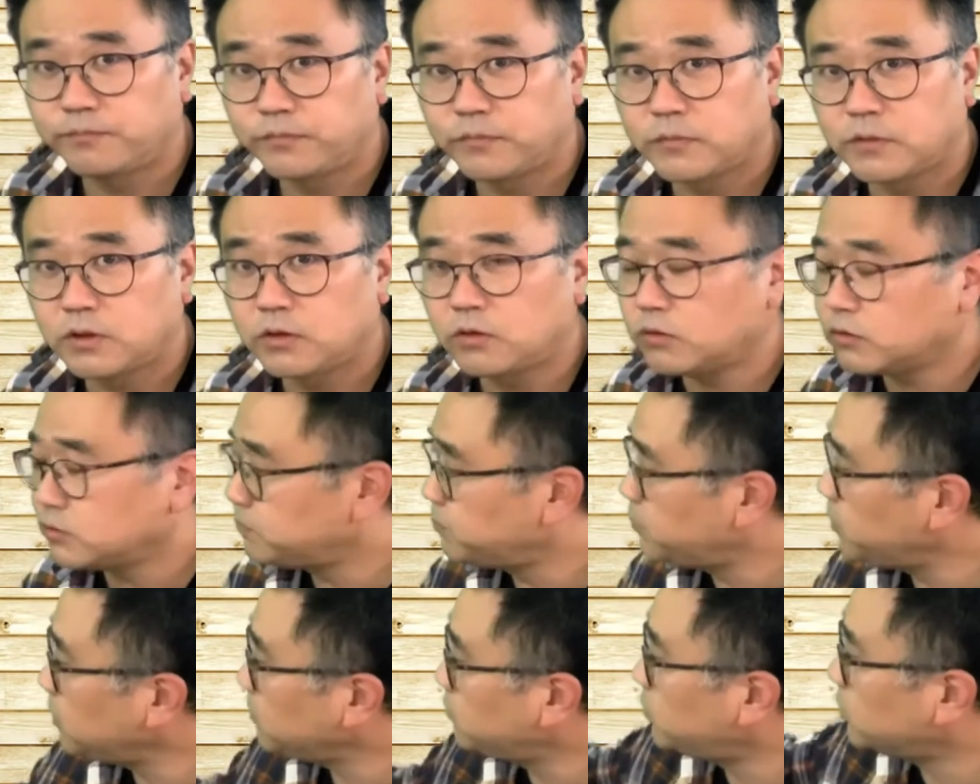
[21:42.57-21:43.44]
Those
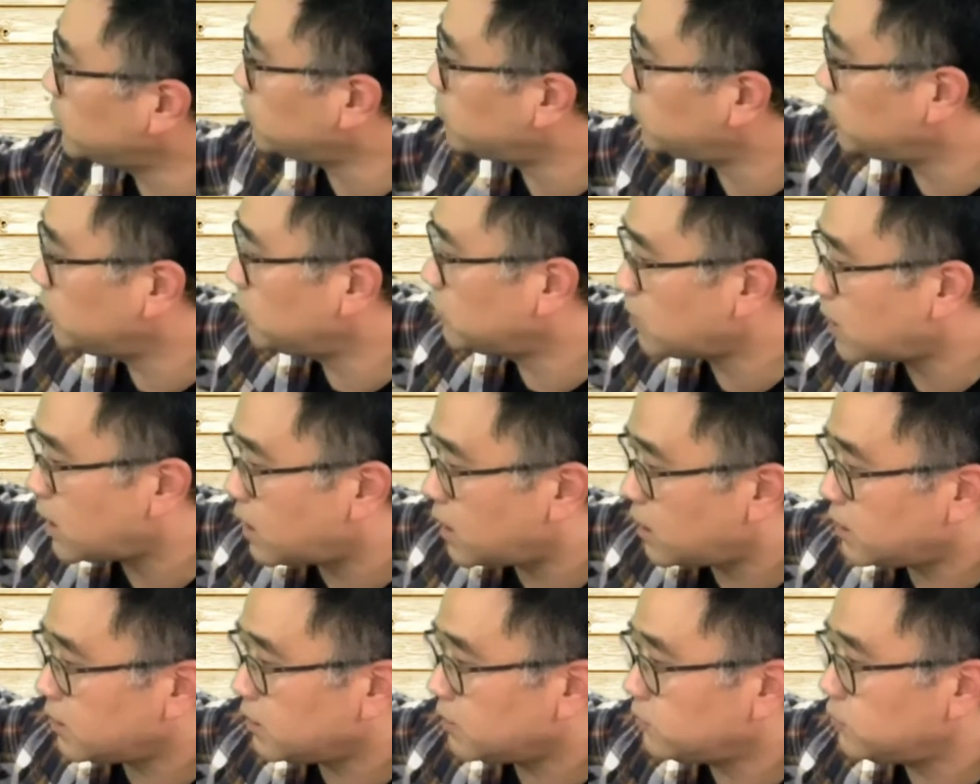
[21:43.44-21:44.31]
people
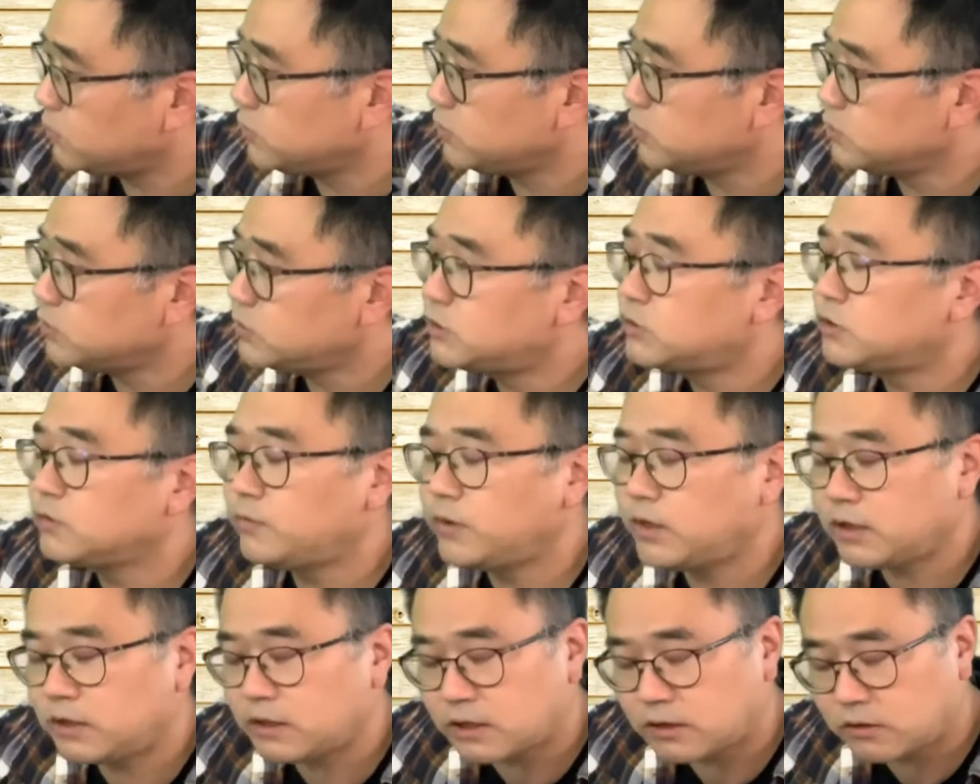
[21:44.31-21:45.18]
who used to be
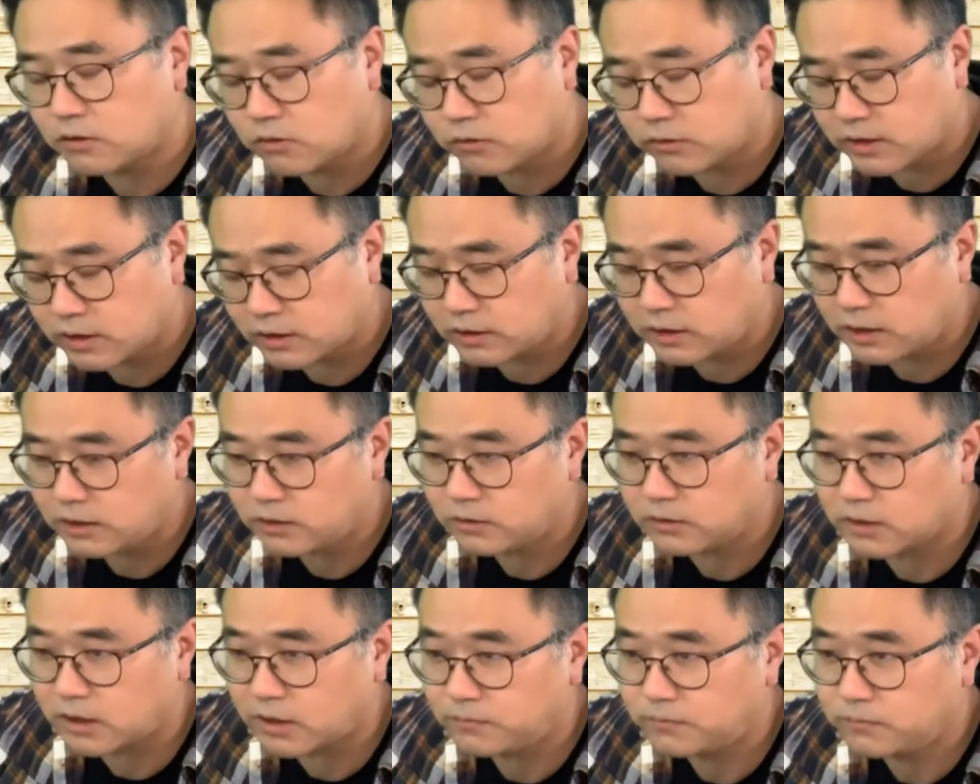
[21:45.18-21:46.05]
in the northern
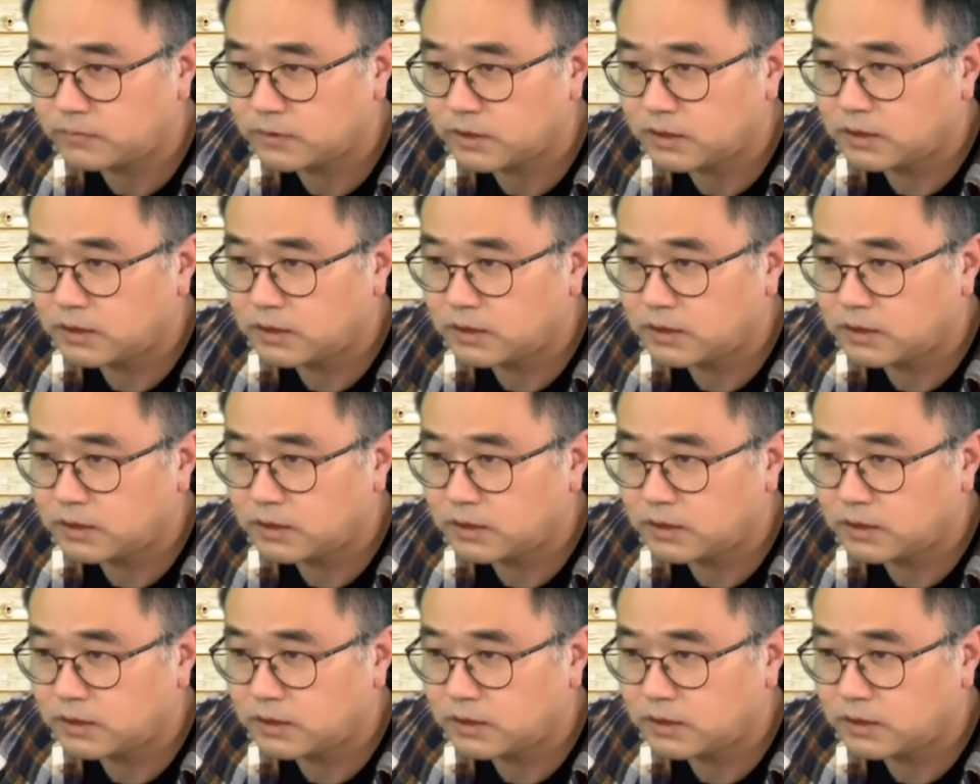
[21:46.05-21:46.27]
kingdom,